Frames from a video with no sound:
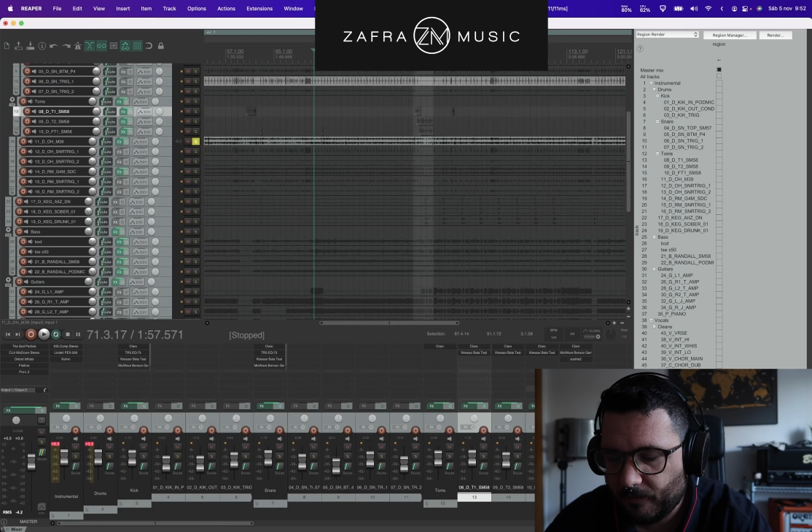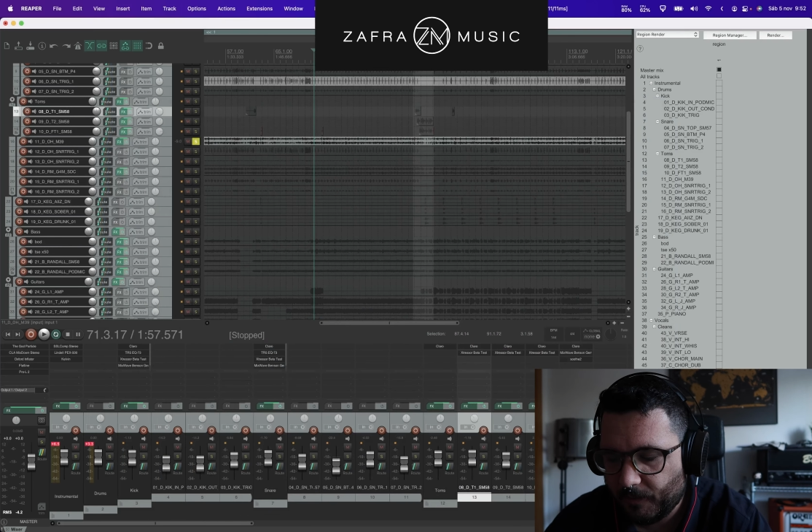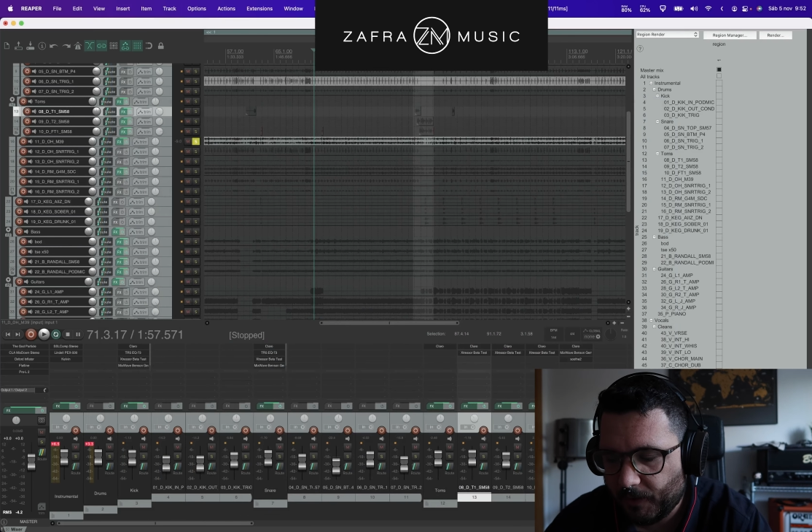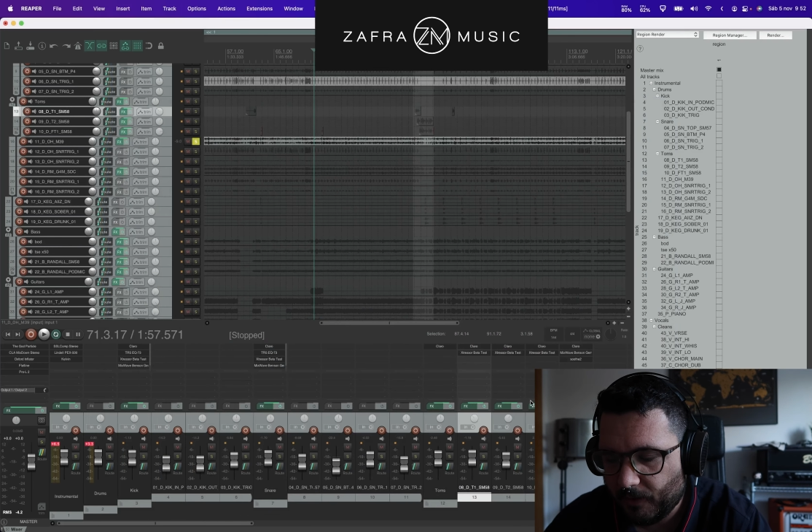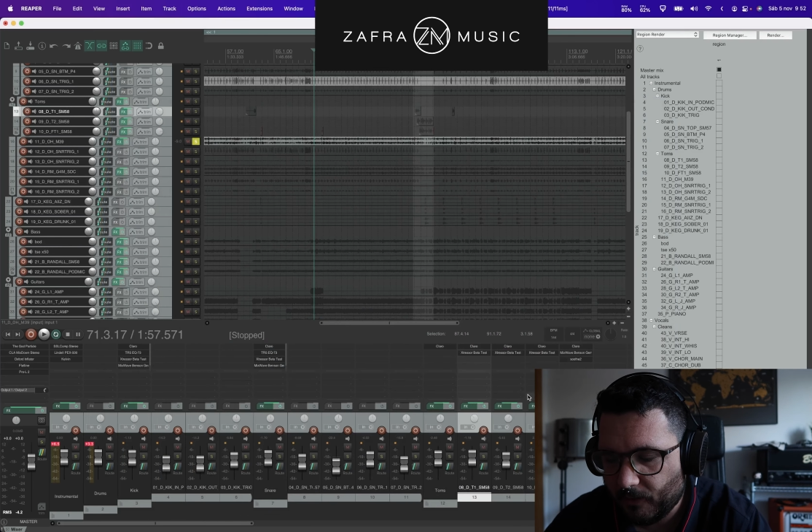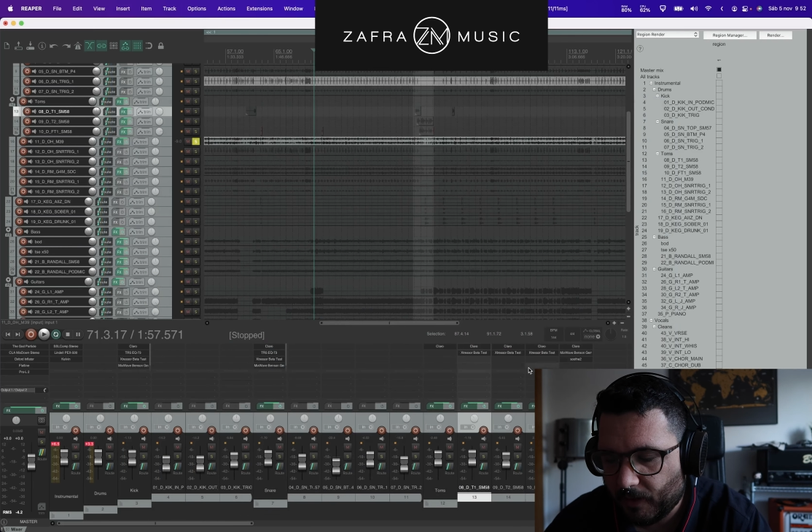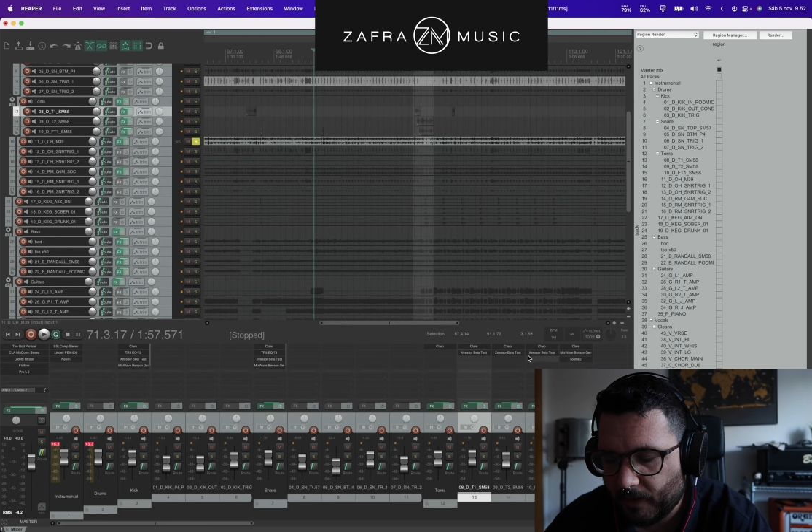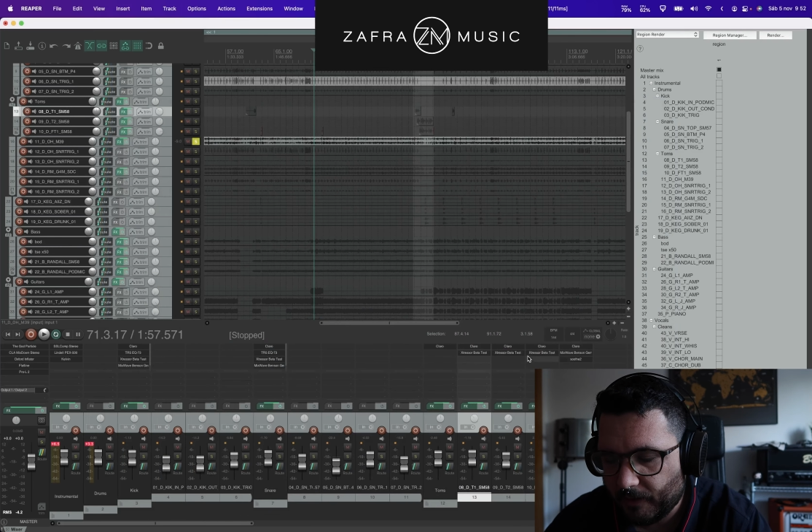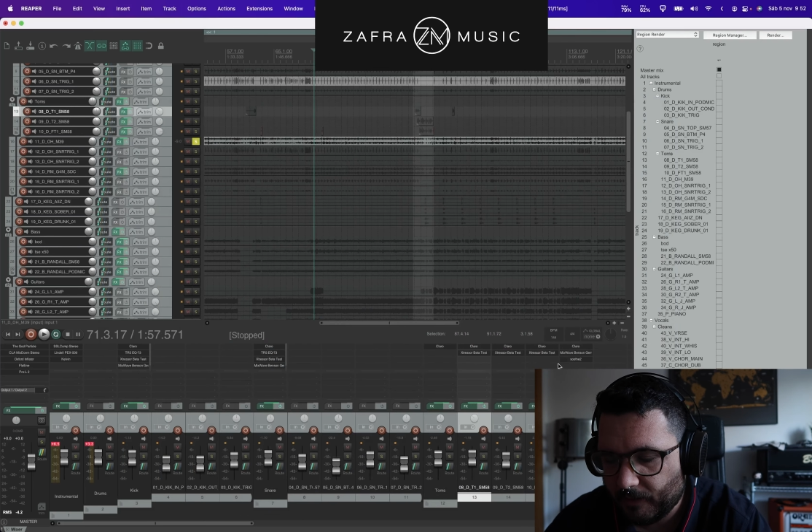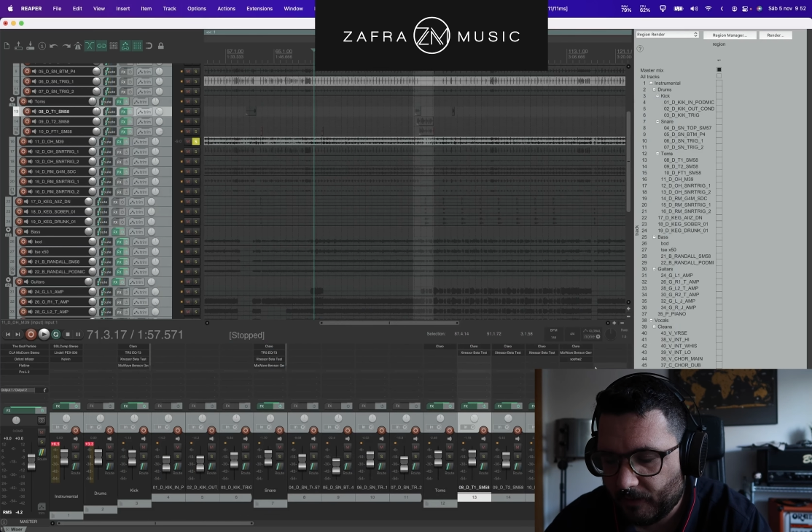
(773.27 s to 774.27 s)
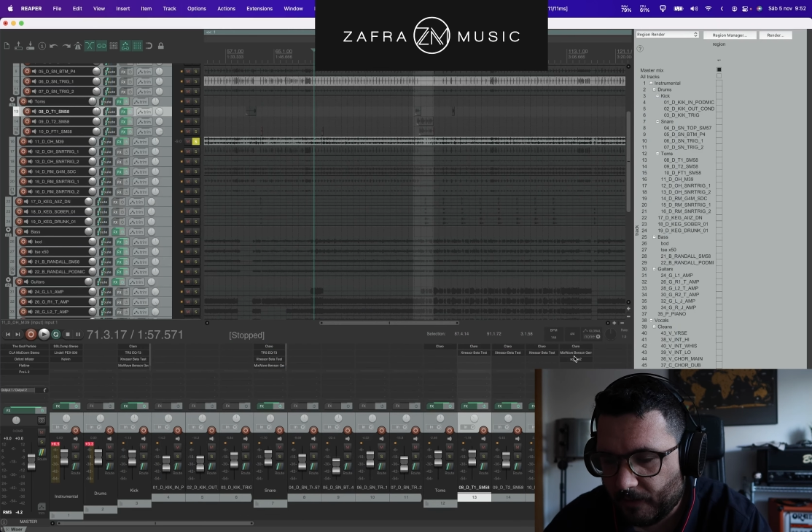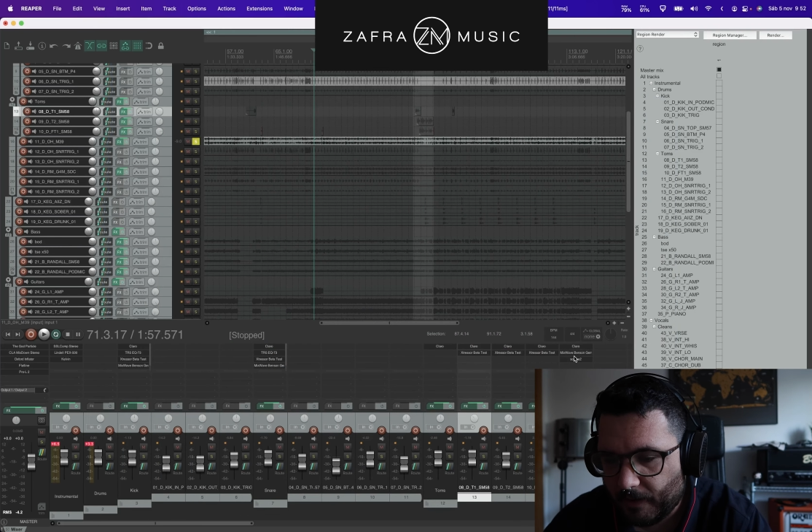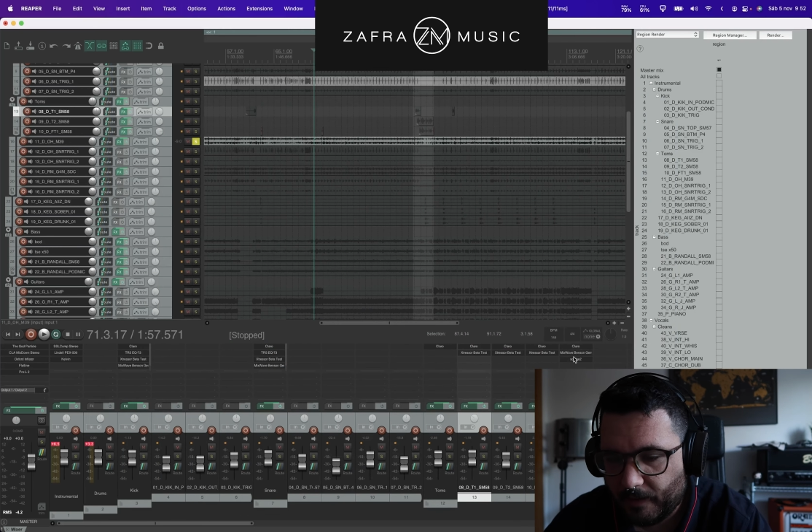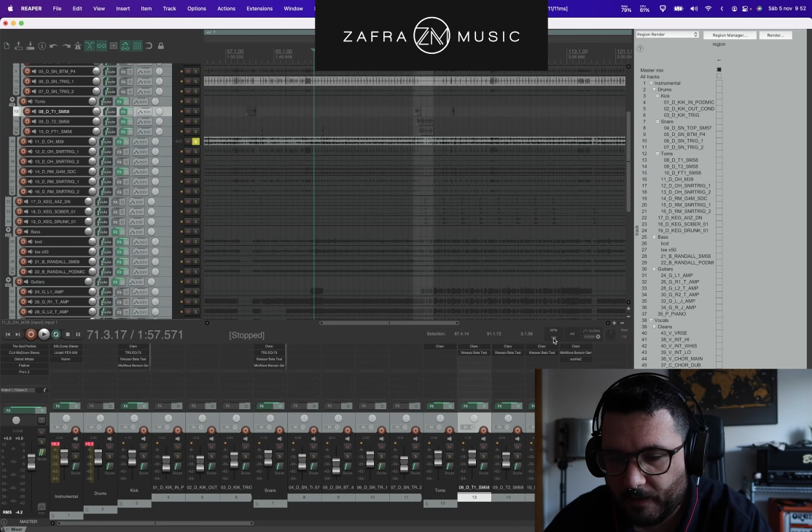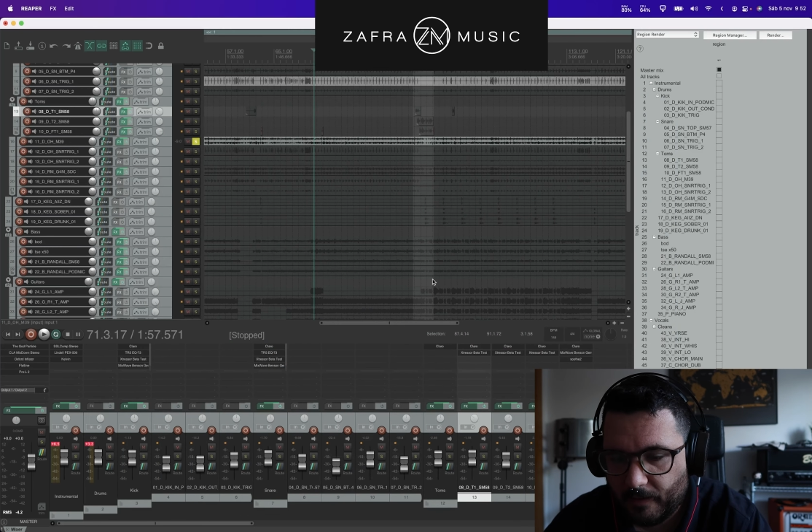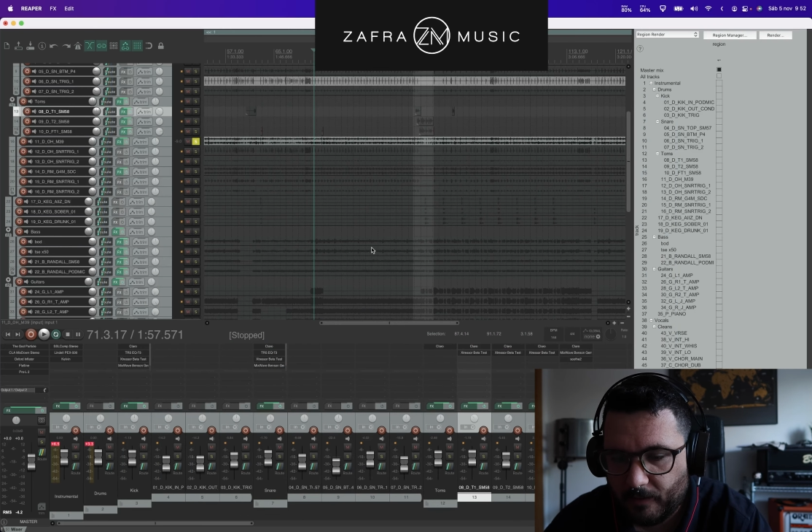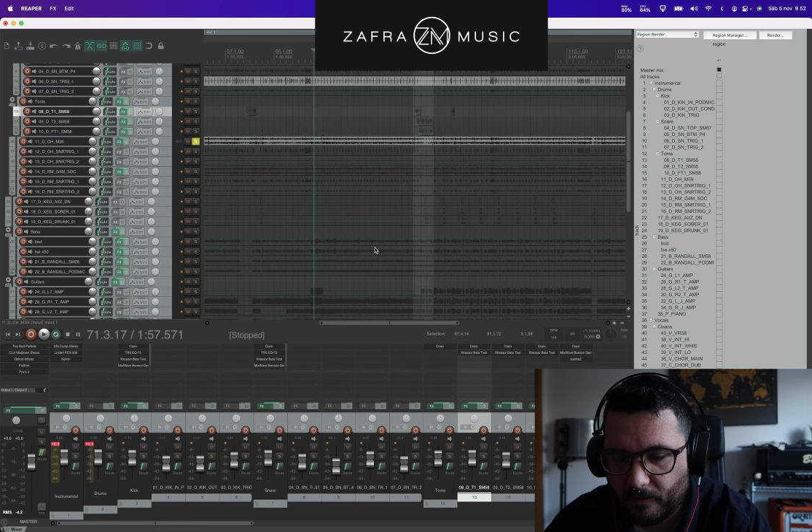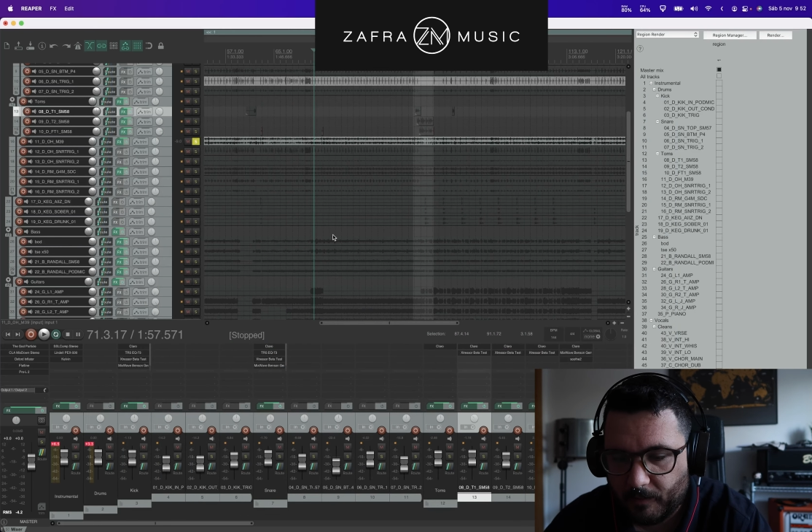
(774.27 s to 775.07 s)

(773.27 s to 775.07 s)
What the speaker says: pretty good high end. Then again,